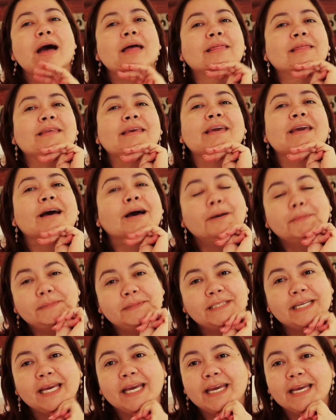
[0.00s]
the
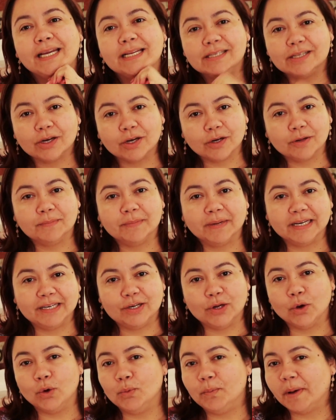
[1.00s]
update on my
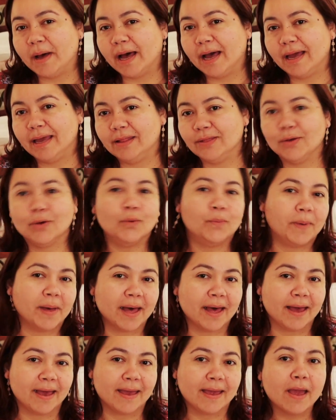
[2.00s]
no buy, low
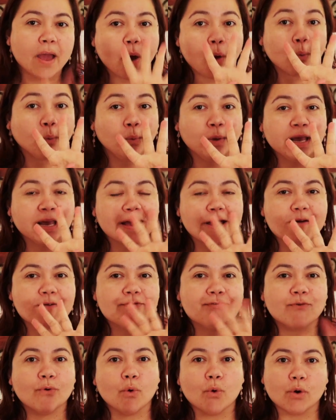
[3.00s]
buy week
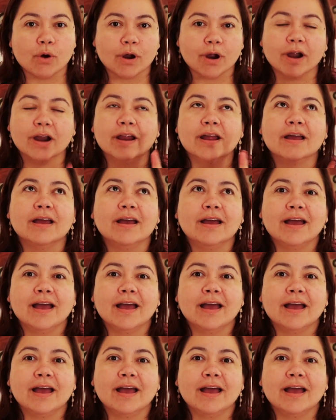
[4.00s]
four.